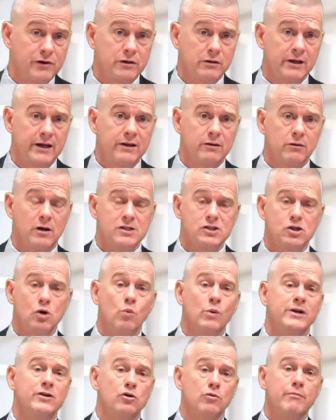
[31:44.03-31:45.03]
delay clause,
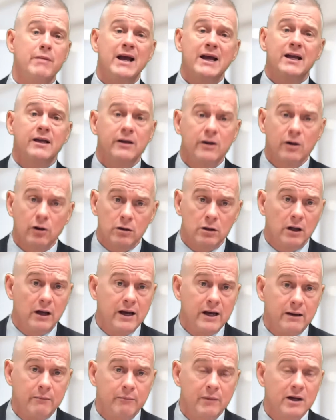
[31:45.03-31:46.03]
when you're making your
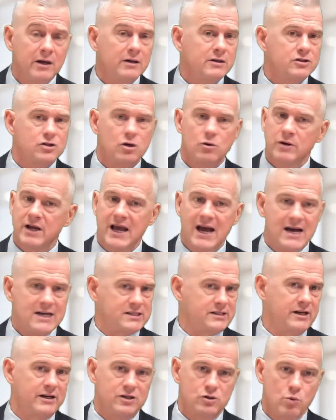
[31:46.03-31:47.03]
claim, don't cast
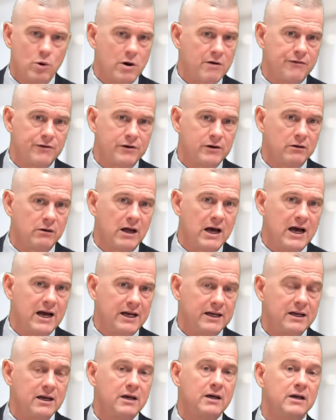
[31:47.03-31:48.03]
it as one for
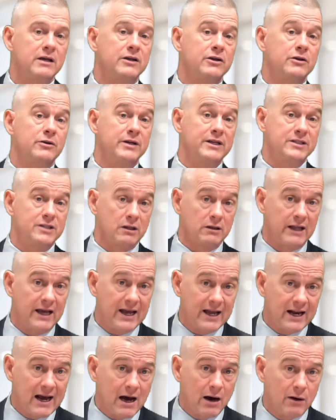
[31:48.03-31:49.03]
delay. You need to lay
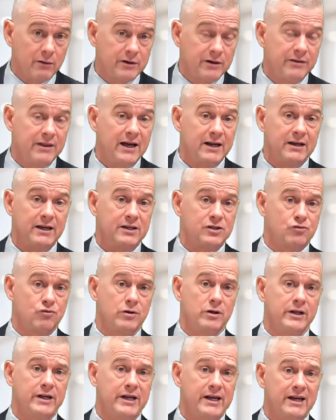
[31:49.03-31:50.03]
it out that it's
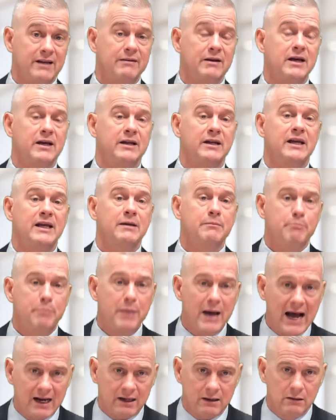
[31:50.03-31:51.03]
really an
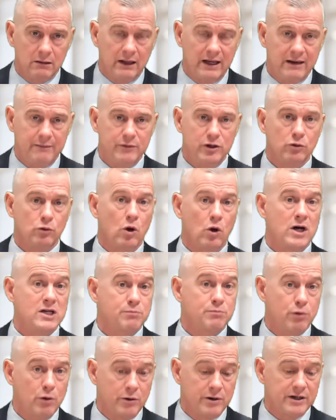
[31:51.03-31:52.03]
impact claim. You lost
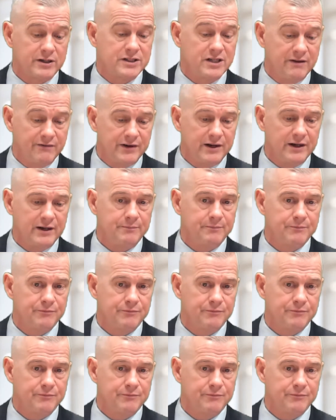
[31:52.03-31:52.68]
productivity.